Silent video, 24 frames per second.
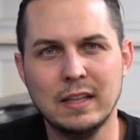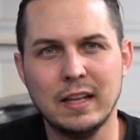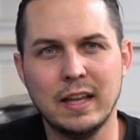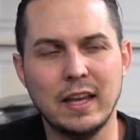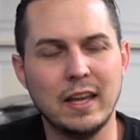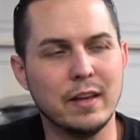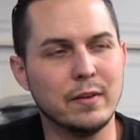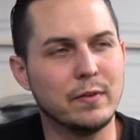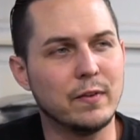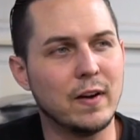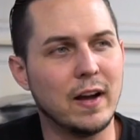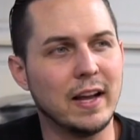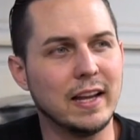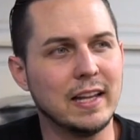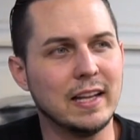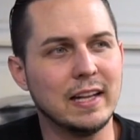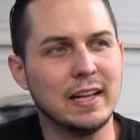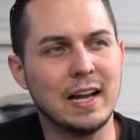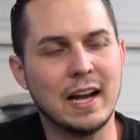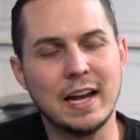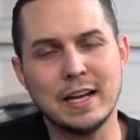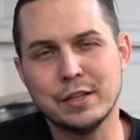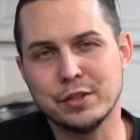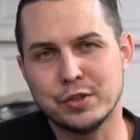if I get a
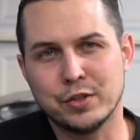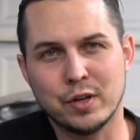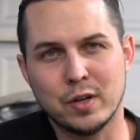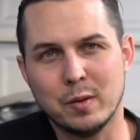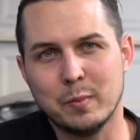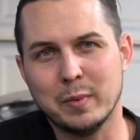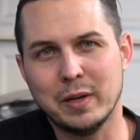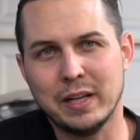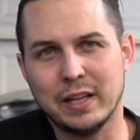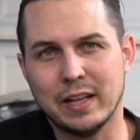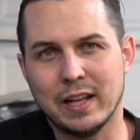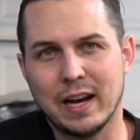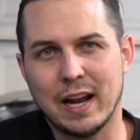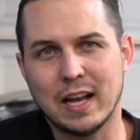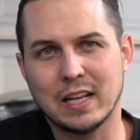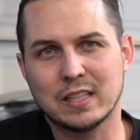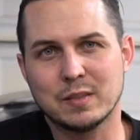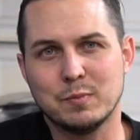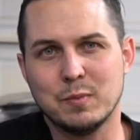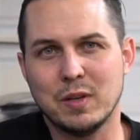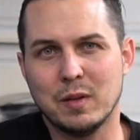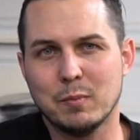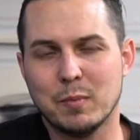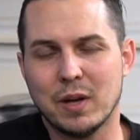guy in Germany that
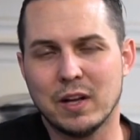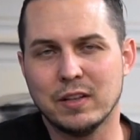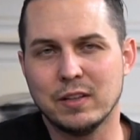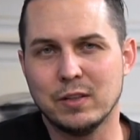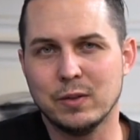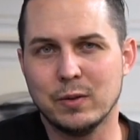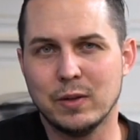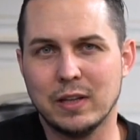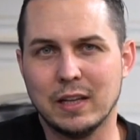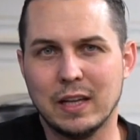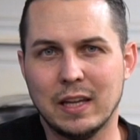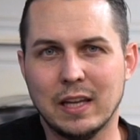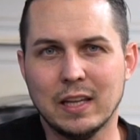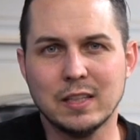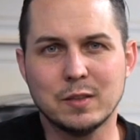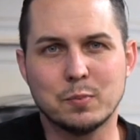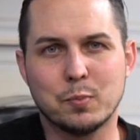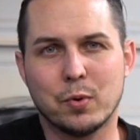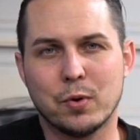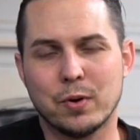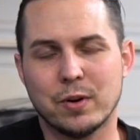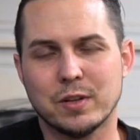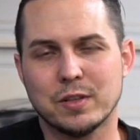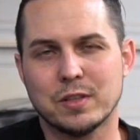asks me about doing his
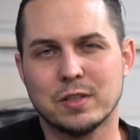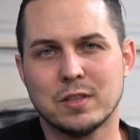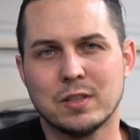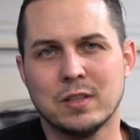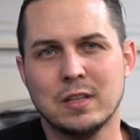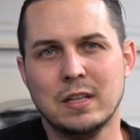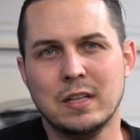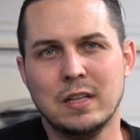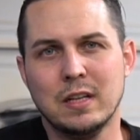Porsche,